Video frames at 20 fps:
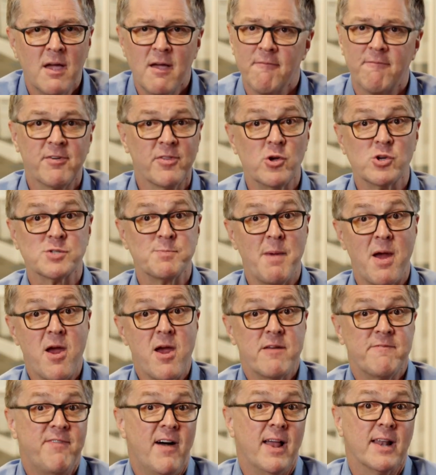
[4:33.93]
For those
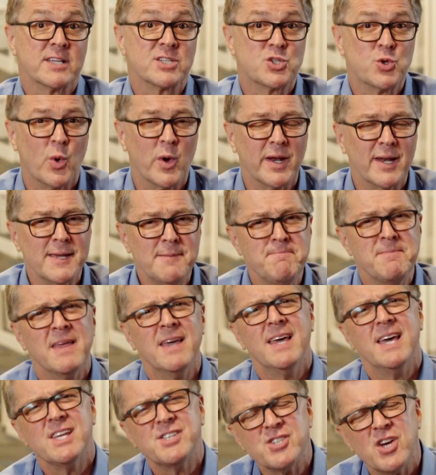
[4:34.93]
married filing jointly,
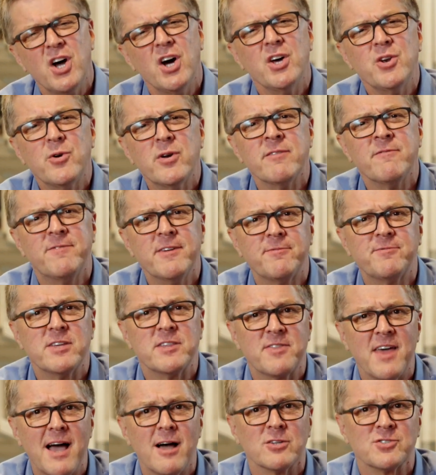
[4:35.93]
it's
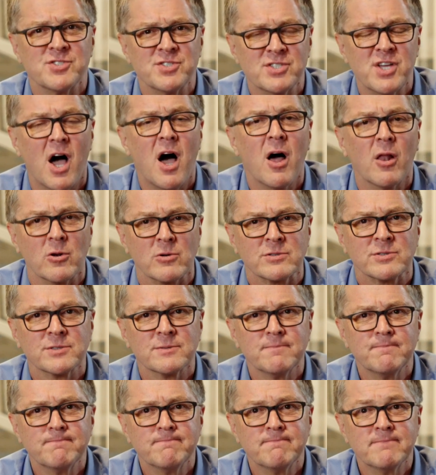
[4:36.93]
$150,000.
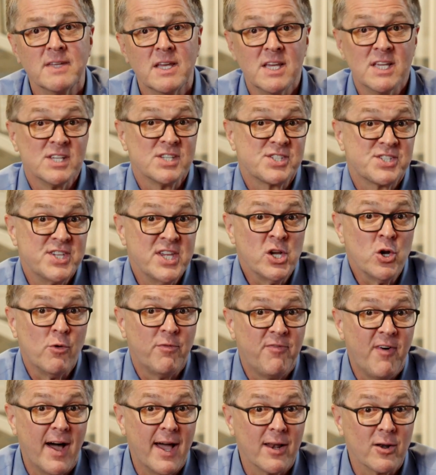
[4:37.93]
Single
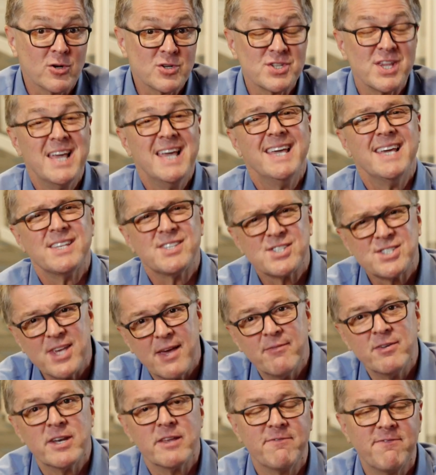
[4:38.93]
filers, it's
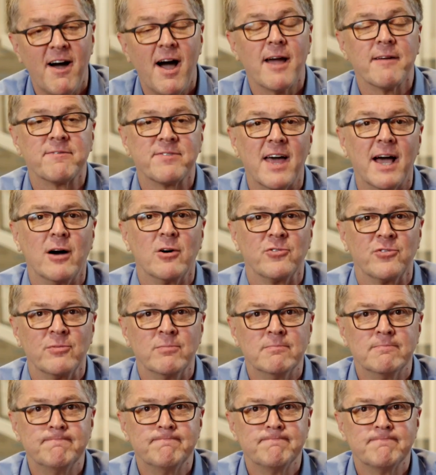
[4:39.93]
$75,000.
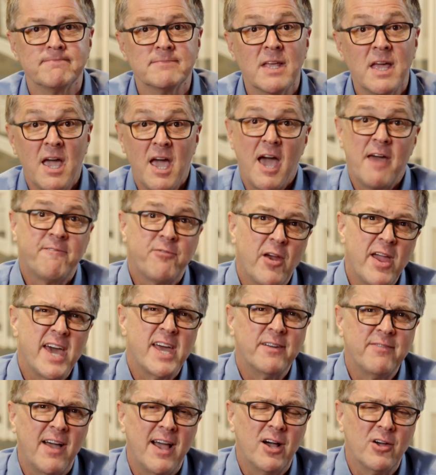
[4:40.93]
And for head
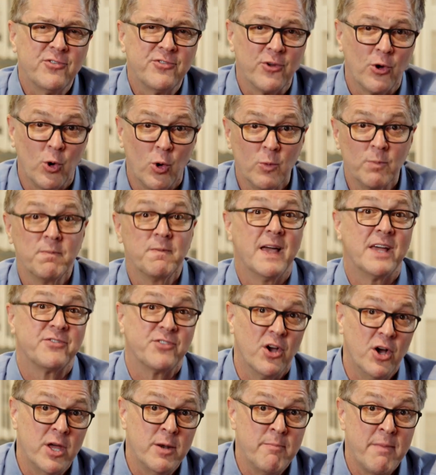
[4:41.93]
of household, that's
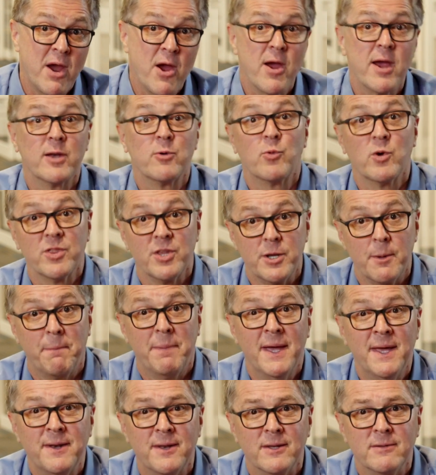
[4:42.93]
unmarried with a
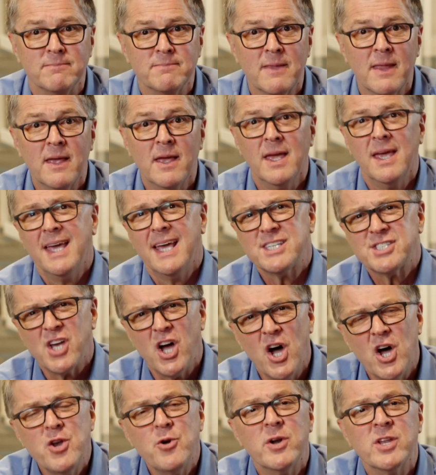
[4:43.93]
dependent, it's
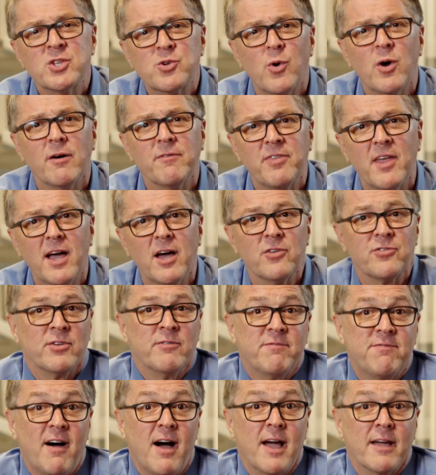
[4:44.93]

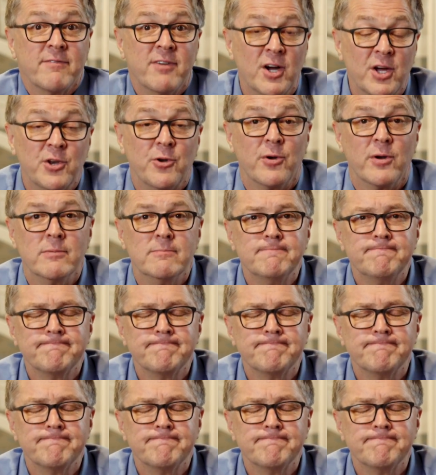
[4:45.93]
$112,500.